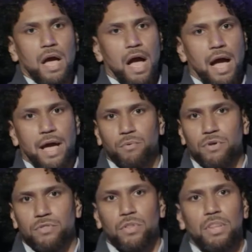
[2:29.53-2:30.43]
I
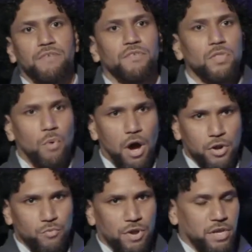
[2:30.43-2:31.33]
was leaving the
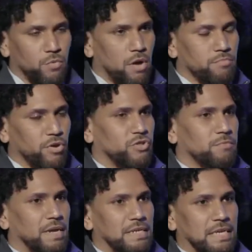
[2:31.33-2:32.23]
water running while brushing
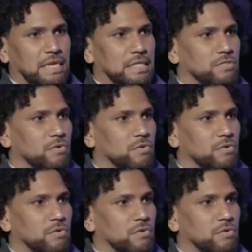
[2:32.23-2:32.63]
my teeth,